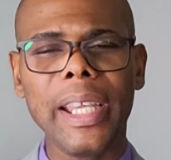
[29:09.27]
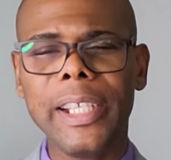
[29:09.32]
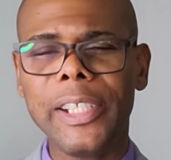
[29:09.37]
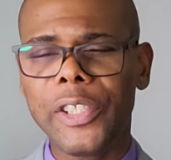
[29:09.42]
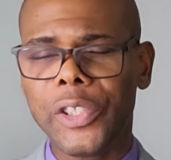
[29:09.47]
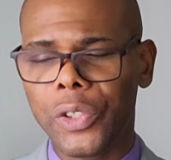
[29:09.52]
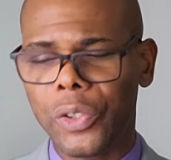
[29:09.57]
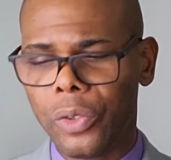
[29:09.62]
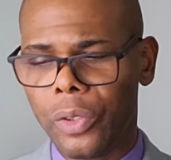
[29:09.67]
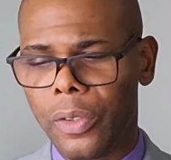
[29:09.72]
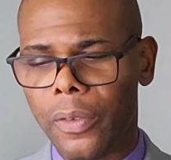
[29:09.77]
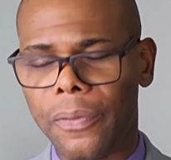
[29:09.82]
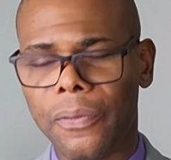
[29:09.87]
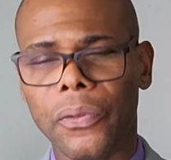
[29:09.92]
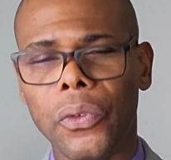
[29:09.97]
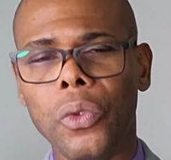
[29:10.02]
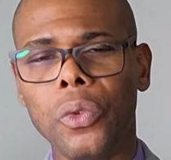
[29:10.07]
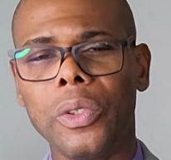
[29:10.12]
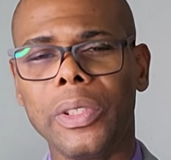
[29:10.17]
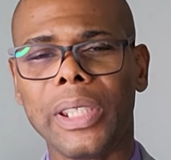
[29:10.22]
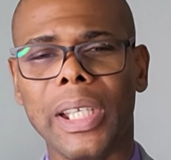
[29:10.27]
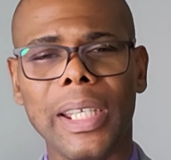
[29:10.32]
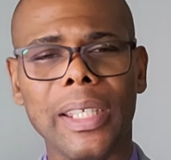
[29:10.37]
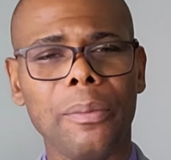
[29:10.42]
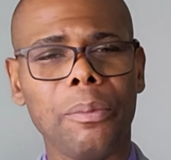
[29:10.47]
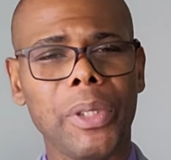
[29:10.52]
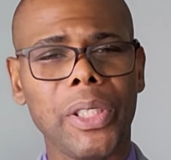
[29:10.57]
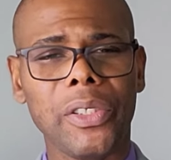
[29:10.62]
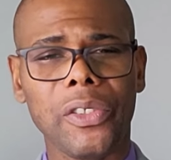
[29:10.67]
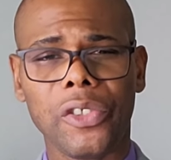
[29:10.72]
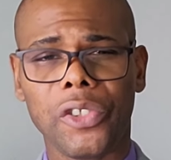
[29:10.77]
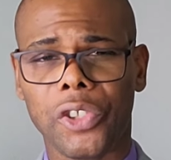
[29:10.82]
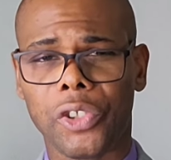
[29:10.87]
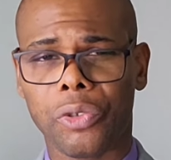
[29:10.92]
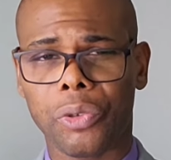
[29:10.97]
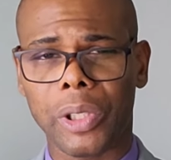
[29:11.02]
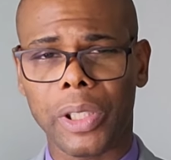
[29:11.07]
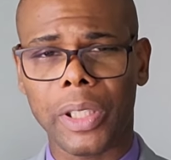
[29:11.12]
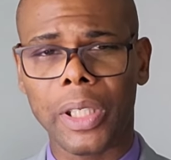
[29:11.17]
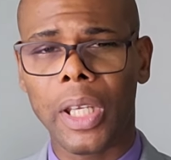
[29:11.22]
into the full-time
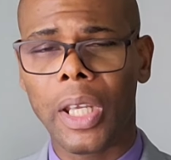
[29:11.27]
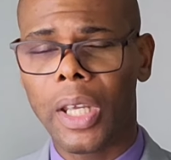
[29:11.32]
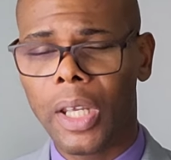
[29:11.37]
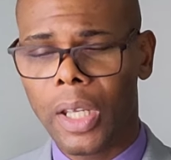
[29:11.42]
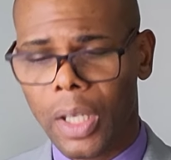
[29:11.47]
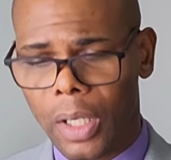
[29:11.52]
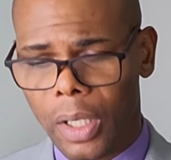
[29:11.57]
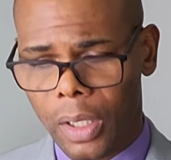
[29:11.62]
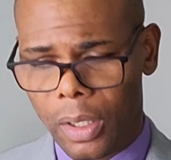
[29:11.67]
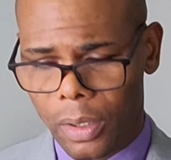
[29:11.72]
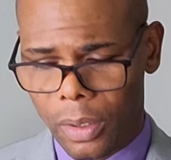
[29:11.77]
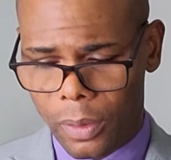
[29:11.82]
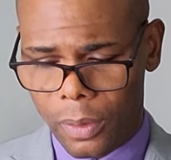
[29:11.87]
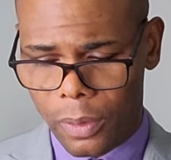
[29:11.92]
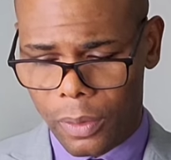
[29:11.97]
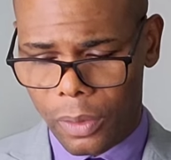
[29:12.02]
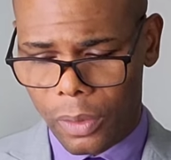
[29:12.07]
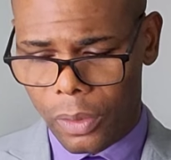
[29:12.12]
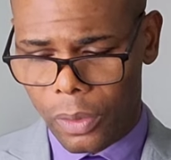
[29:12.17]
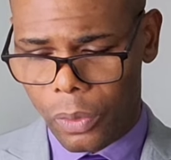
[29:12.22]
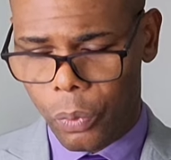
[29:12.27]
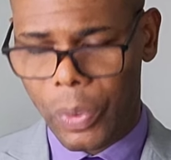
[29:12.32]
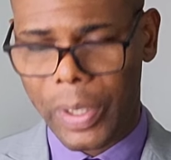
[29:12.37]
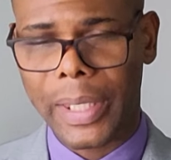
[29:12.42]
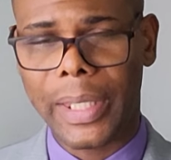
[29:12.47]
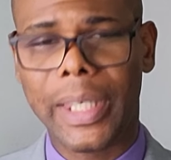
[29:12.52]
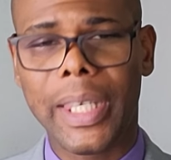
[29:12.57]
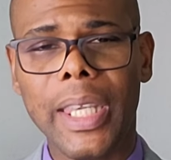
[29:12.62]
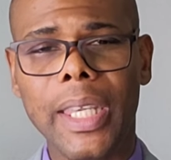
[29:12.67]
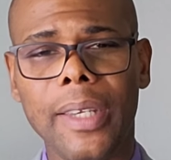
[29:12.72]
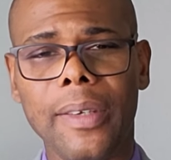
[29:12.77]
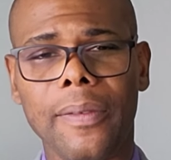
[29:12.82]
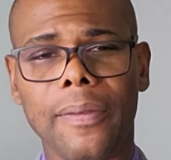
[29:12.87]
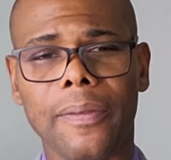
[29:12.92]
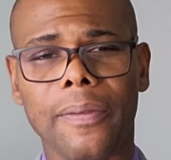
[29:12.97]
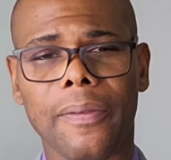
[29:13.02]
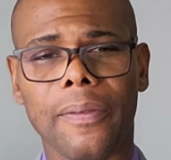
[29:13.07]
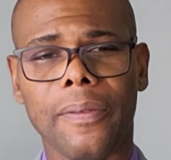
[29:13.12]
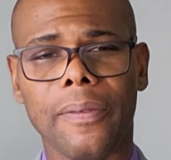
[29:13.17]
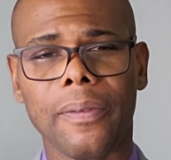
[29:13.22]
ministry. We
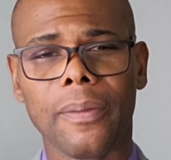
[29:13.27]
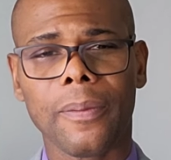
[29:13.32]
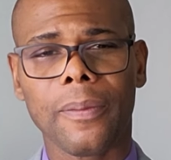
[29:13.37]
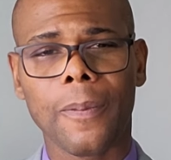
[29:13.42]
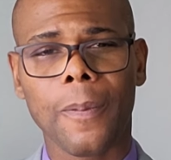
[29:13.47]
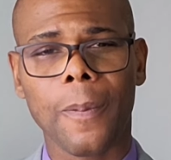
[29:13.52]
give